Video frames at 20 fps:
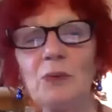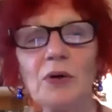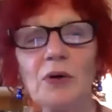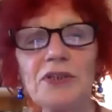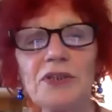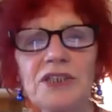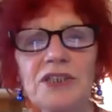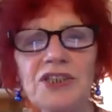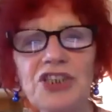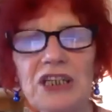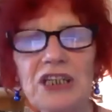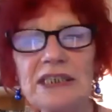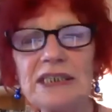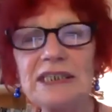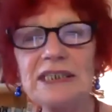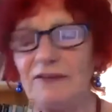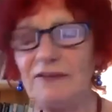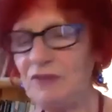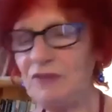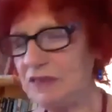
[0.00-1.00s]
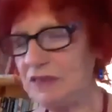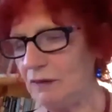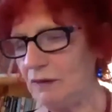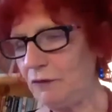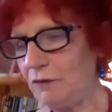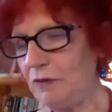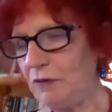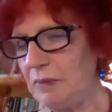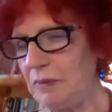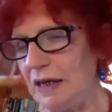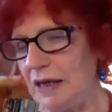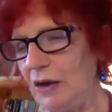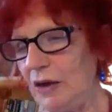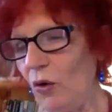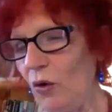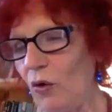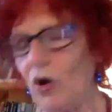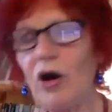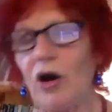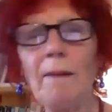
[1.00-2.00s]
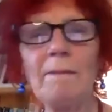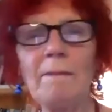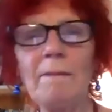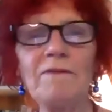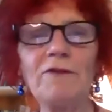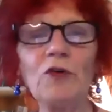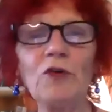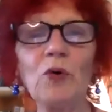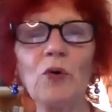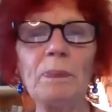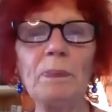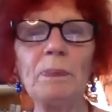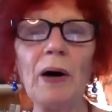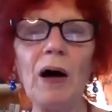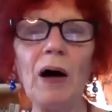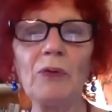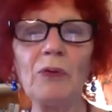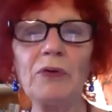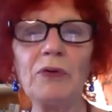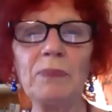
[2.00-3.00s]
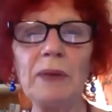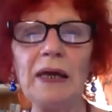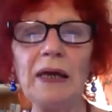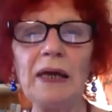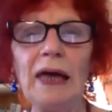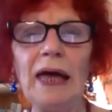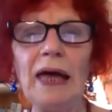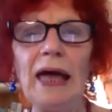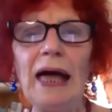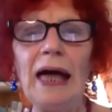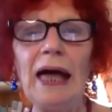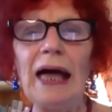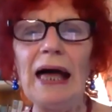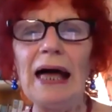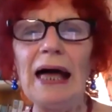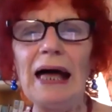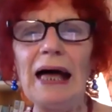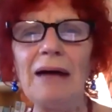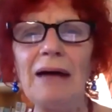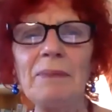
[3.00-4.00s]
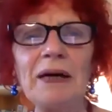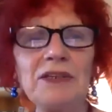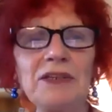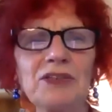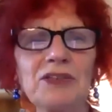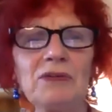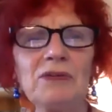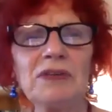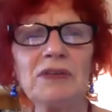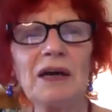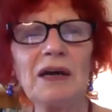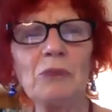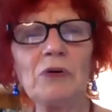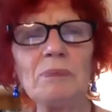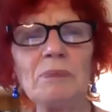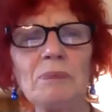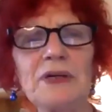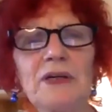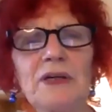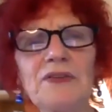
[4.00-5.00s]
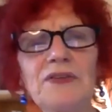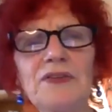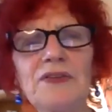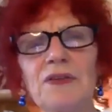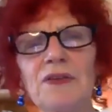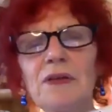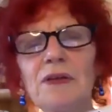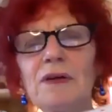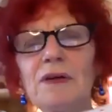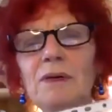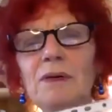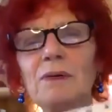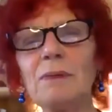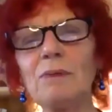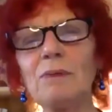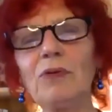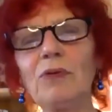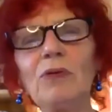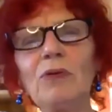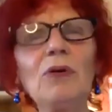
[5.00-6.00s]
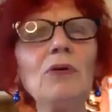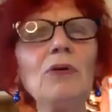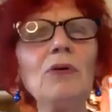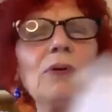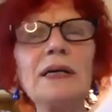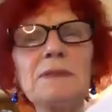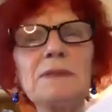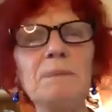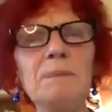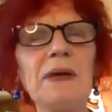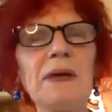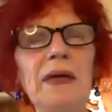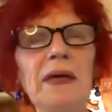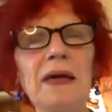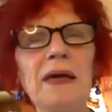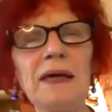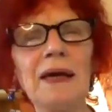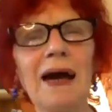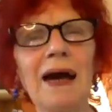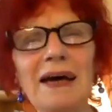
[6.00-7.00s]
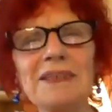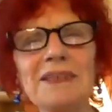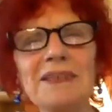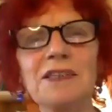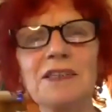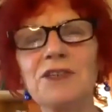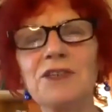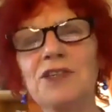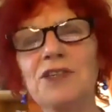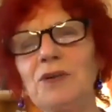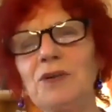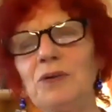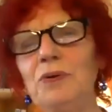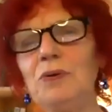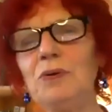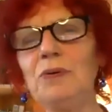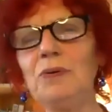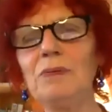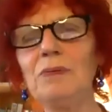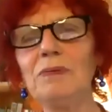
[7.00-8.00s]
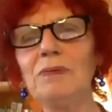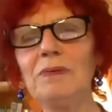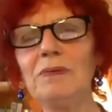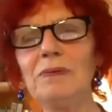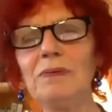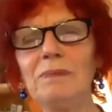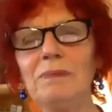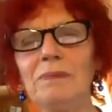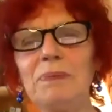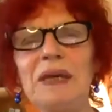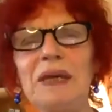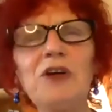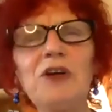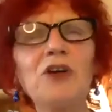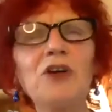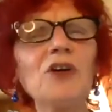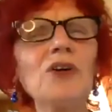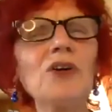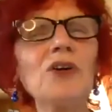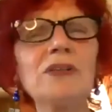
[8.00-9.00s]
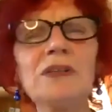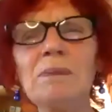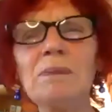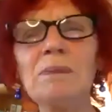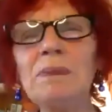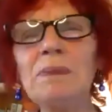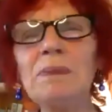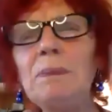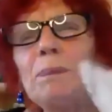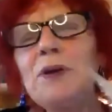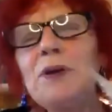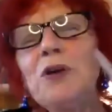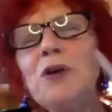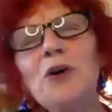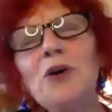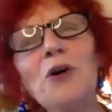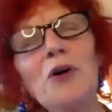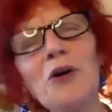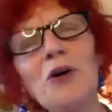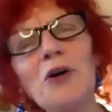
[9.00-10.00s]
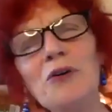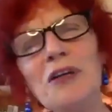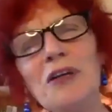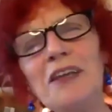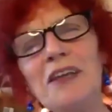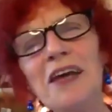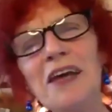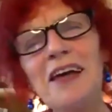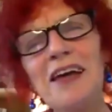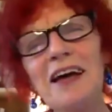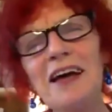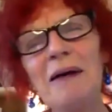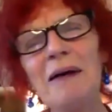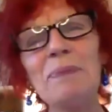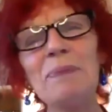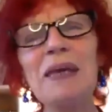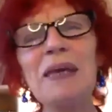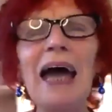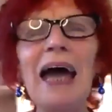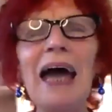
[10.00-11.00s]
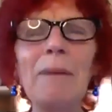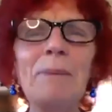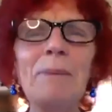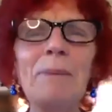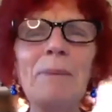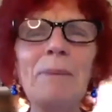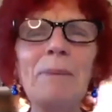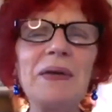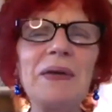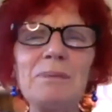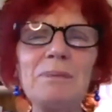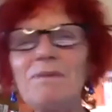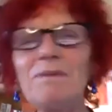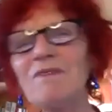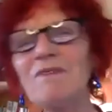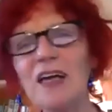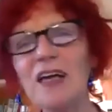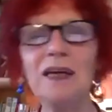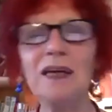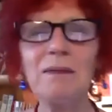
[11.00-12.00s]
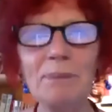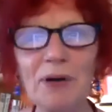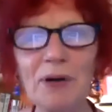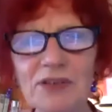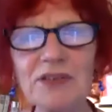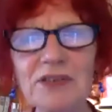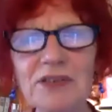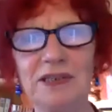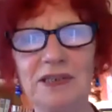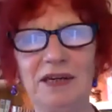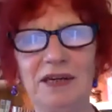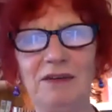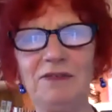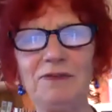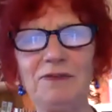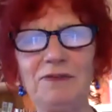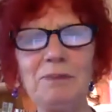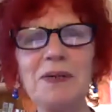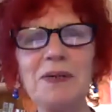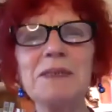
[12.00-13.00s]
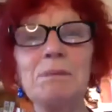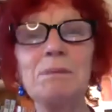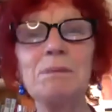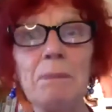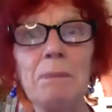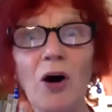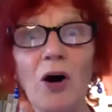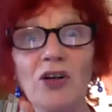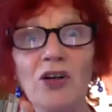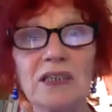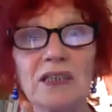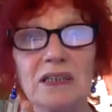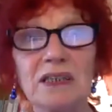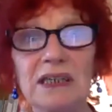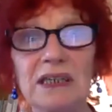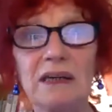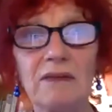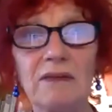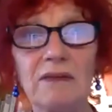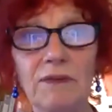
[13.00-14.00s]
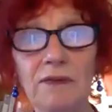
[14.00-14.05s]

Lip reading: has Jesus ever done for me or come fall apart with me? I might do that one because we're always being asked to be good and be pure and be happy and being positive. It must be positive.